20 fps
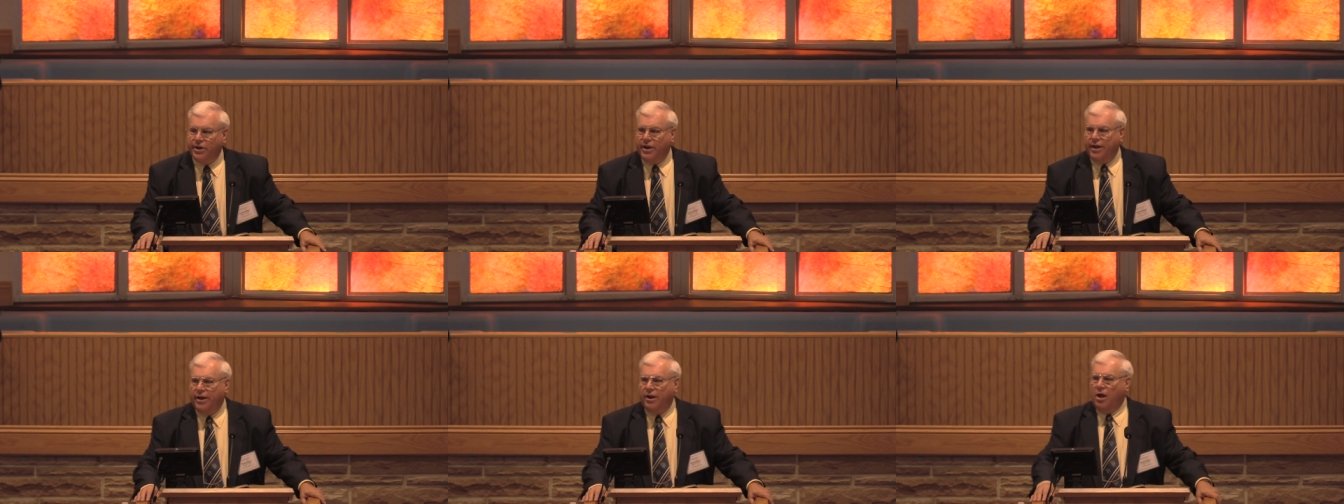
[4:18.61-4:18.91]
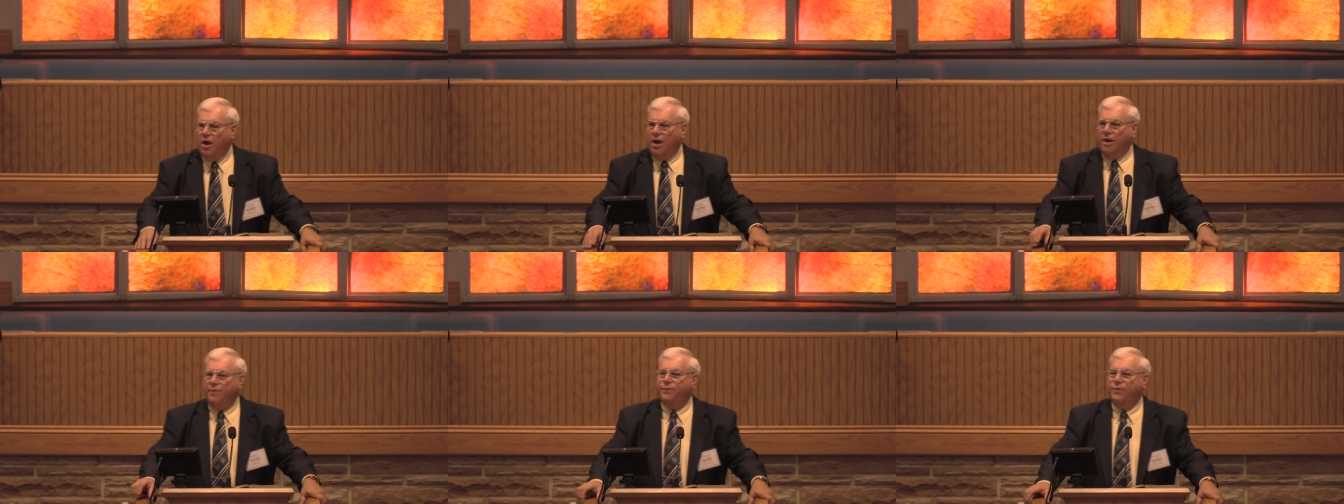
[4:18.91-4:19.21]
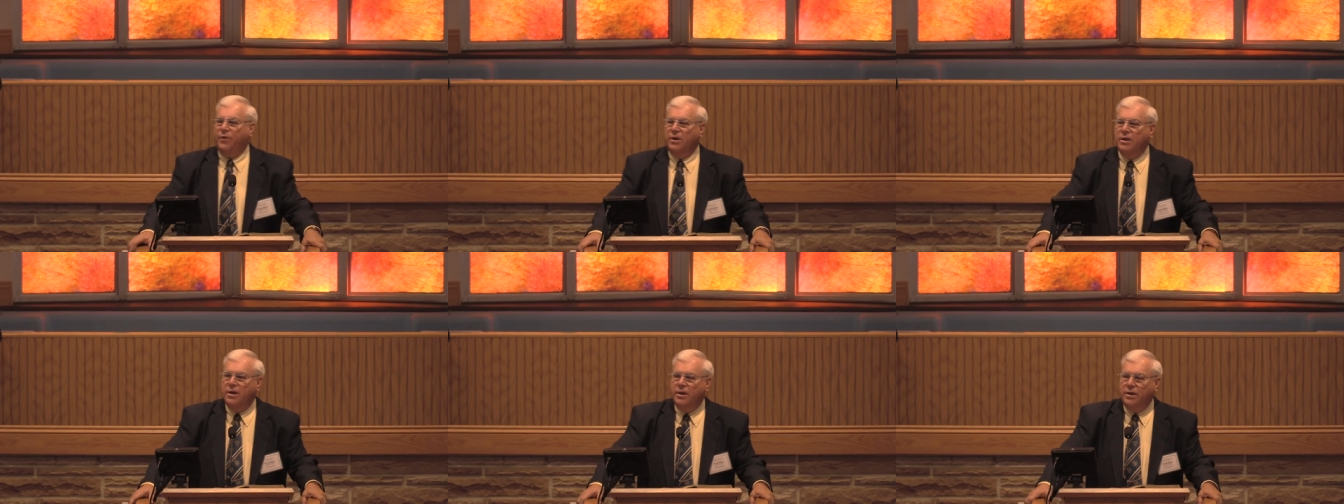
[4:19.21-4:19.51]
cut
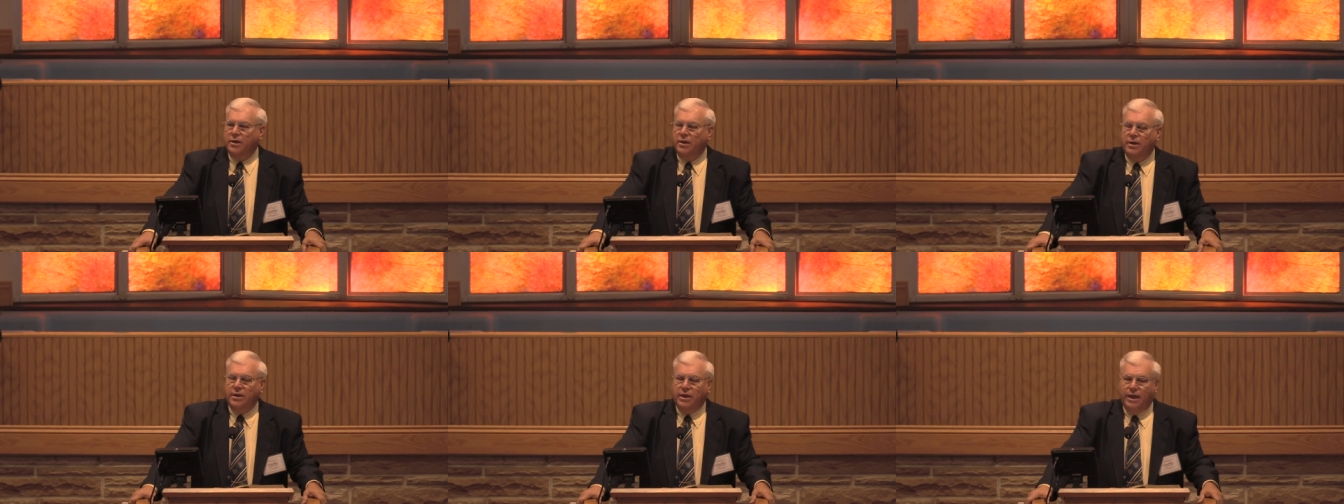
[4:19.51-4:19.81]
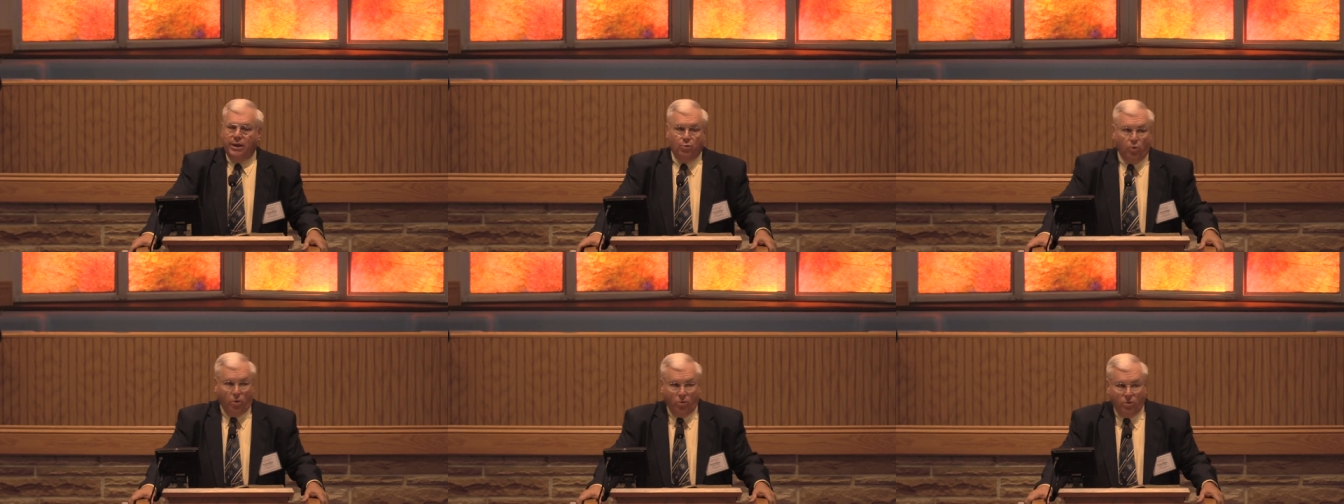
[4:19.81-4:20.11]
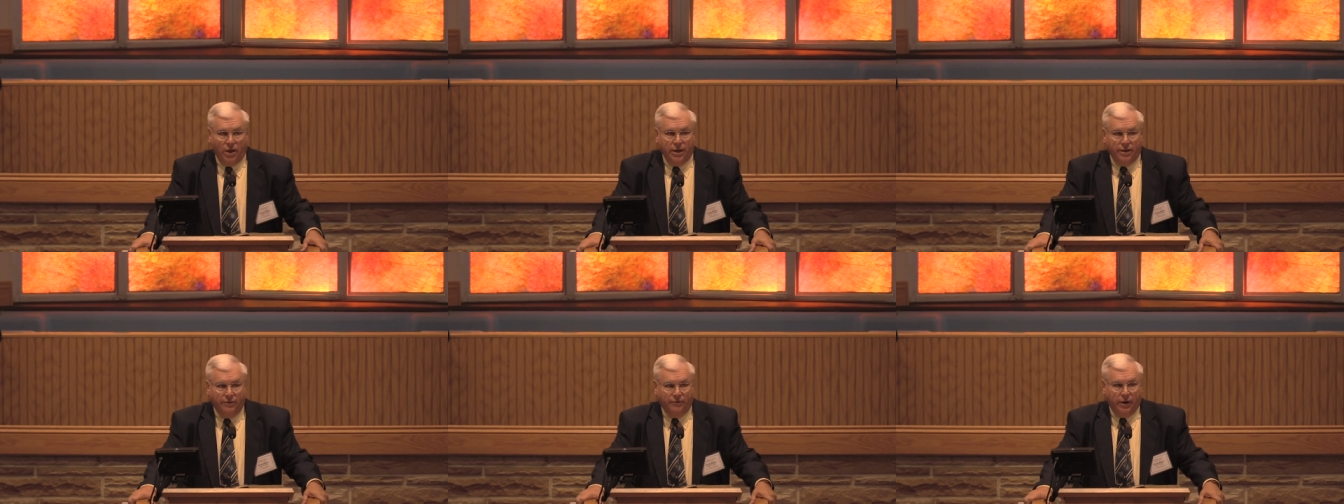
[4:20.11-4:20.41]
off, he
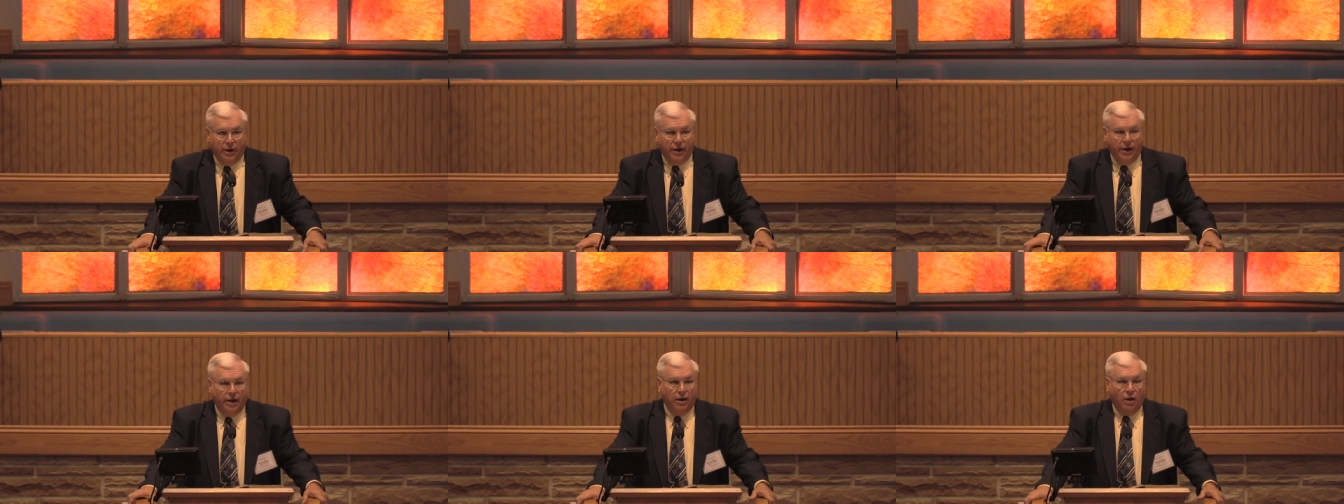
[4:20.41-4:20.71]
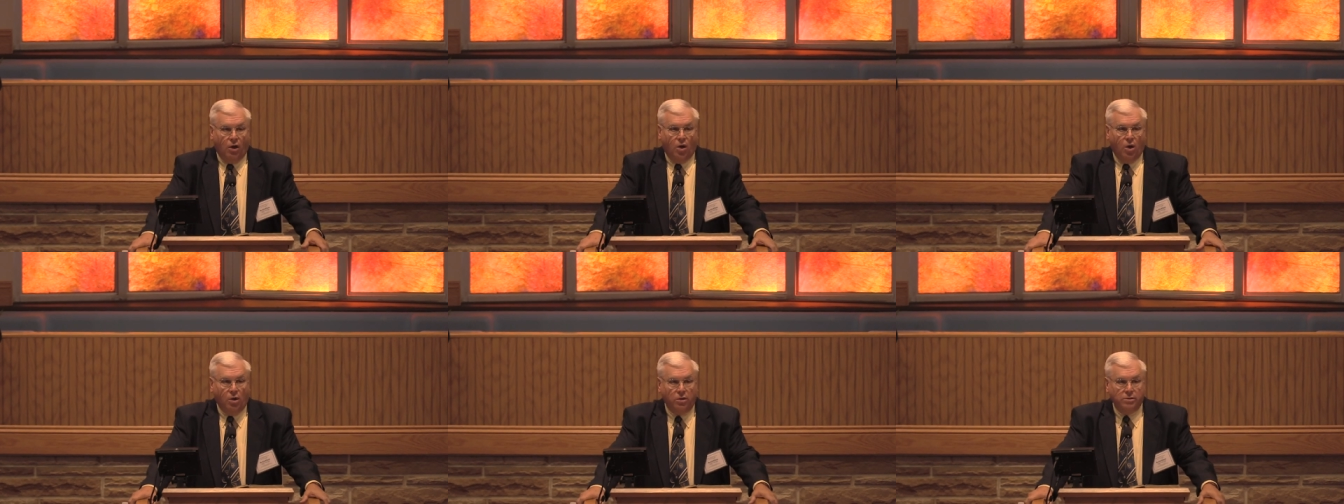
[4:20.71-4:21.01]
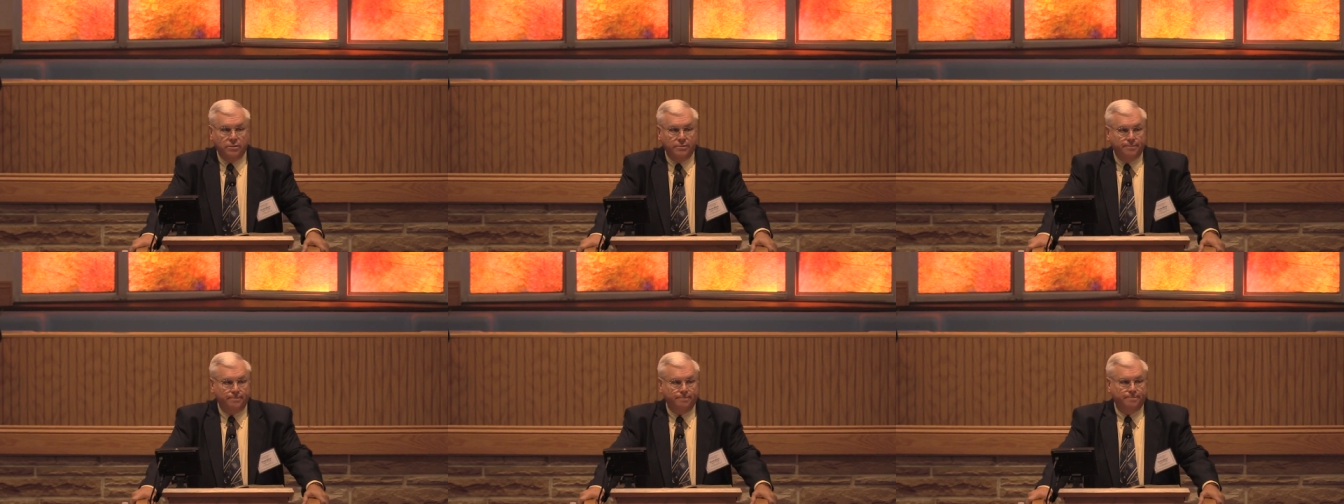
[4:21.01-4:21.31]
won't live very
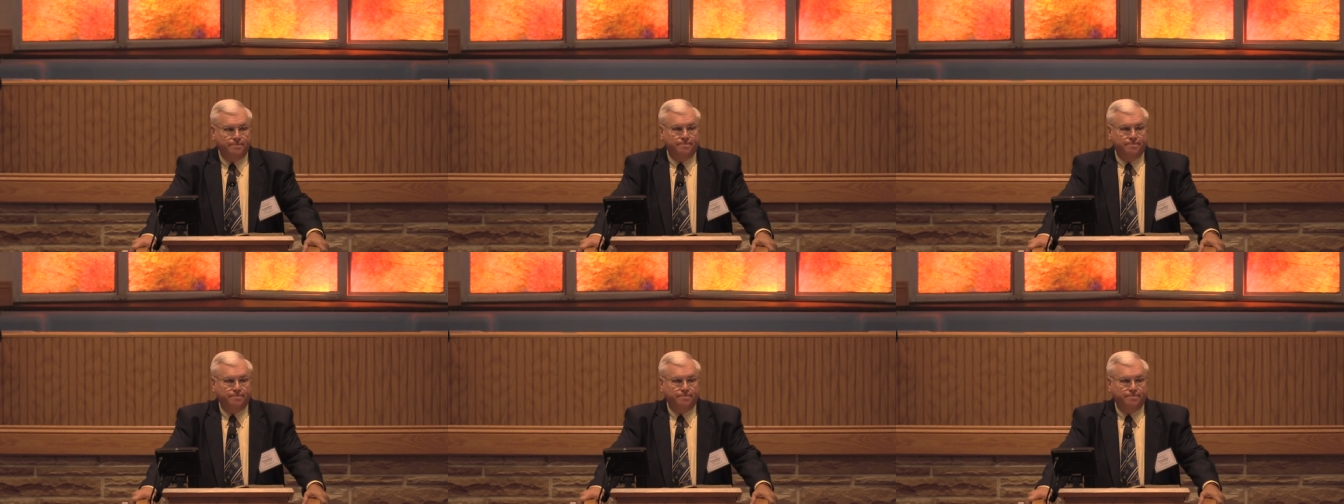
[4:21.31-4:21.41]
long.